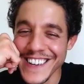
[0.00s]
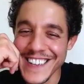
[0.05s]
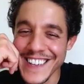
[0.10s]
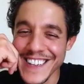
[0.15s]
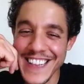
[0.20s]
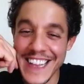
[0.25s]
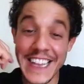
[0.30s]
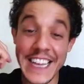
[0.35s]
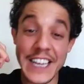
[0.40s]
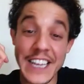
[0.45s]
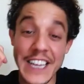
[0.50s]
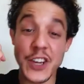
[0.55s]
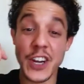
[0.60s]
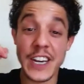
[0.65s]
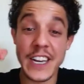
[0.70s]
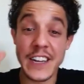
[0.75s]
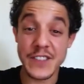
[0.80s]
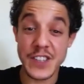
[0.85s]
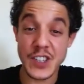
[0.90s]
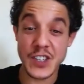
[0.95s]
They're like, you're
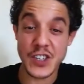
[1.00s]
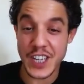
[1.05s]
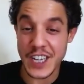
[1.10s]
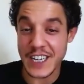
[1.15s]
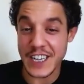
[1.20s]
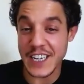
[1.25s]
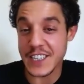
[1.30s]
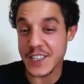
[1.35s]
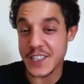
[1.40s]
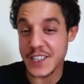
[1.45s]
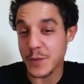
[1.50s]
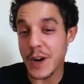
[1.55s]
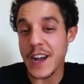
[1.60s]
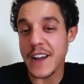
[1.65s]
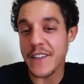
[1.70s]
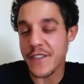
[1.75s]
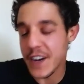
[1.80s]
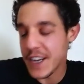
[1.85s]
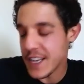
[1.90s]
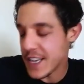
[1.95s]
going to have the shittiest
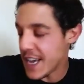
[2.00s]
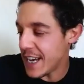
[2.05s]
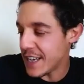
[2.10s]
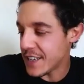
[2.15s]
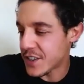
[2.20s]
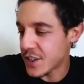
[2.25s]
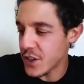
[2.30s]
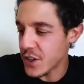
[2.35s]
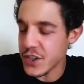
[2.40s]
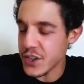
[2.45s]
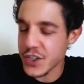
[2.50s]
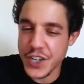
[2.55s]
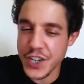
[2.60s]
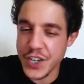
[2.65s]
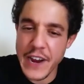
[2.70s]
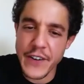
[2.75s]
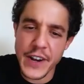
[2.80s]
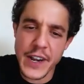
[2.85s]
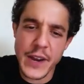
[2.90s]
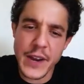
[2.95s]
Wi-Fi. Yeah, so you're
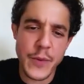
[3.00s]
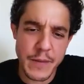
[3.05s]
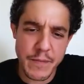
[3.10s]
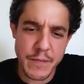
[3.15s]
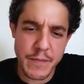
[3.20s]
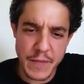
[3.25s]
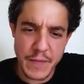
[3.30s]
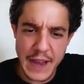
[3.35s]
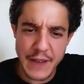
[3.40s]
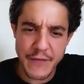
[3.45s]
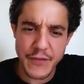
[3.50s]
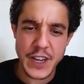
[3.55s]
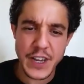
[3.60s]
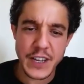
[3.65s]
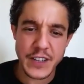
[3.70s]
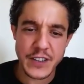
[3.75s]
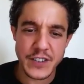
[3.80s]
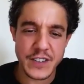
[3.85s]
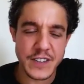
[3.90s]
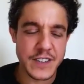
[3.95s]
sharing it with every
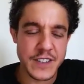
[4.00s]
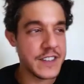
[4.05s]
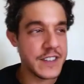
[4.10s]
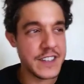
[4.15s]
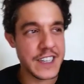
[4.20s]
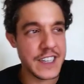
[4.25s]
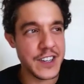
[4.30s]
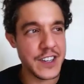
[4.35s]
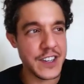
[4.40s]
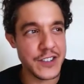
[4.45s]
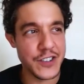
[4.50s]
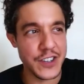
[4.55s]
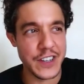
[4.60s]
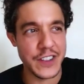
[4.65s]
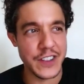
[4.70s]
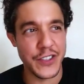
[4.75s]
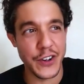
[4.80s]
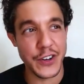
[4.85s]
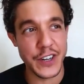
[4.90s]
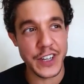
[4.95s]
other
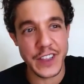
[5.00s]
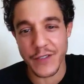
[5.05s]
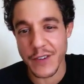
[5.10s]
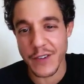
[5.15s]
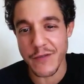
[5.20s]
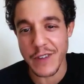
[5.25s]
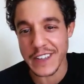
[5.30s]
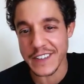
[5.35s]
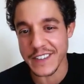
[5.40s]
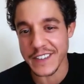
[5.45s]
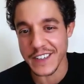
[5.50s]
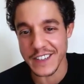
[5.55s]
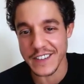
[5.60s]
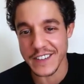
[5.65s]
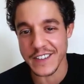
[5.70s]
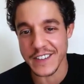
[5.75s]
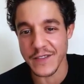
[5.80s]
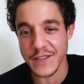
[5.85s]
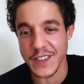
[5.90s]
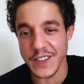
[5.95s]
633
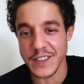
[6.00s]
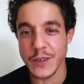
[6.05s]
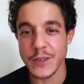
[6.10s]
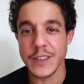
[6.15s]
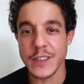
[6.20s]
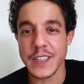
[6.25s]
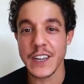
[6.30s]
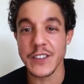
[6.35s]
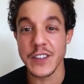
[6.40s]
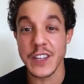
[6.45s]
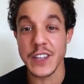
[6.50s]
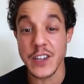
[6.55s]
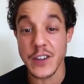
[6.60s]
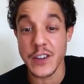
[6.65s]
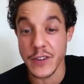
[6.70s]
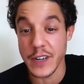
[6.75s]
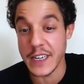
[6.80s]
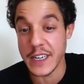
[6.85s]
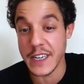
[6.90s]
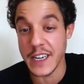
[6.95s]
residents of this hotel that
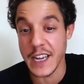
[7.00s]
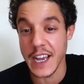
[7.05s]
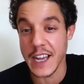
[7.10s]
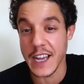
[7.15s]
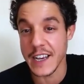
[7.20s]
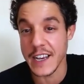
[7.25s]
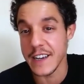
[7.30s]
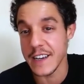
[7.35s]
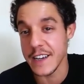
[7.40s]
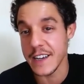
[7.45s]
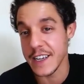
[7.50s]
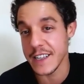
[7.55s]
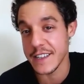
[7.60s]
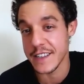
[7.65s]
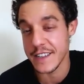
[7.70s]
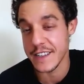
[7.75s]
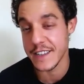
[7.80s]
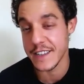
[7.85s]
you're in. And it's...